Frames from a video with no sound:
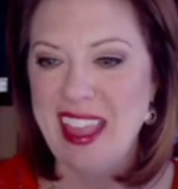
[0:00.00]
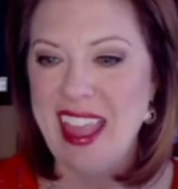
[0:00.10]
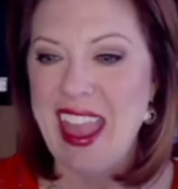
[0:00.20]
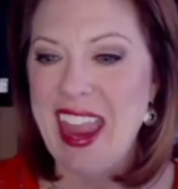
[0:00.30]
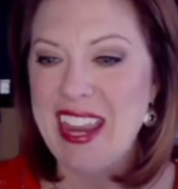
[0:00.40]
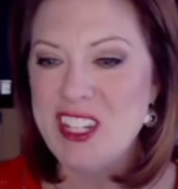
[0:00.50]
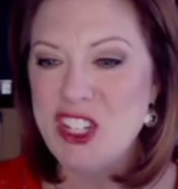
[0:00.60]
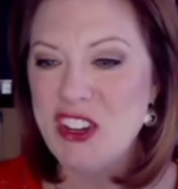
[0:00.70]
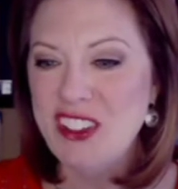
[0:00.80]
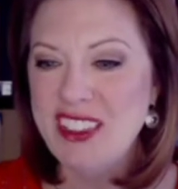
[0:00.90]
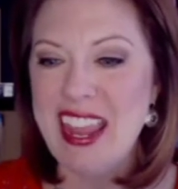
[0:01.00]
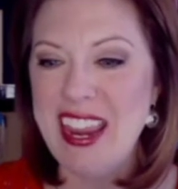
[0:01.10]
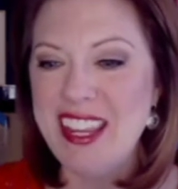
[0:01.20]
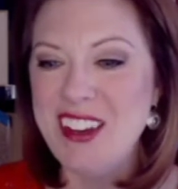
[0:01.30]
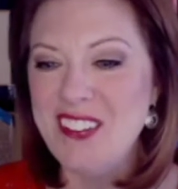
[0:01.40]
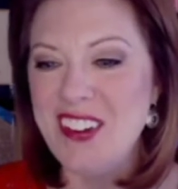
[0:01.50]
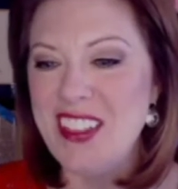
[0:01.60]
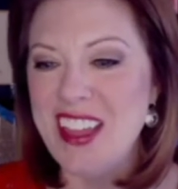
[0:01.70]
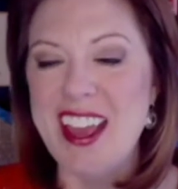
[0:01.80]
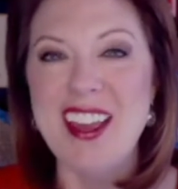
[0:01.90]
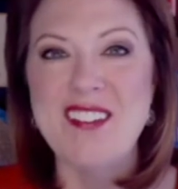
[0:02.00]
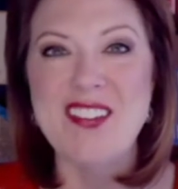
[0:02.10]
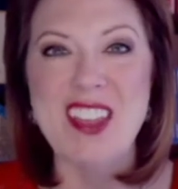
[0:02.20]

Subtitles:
Hey, June, thank you for the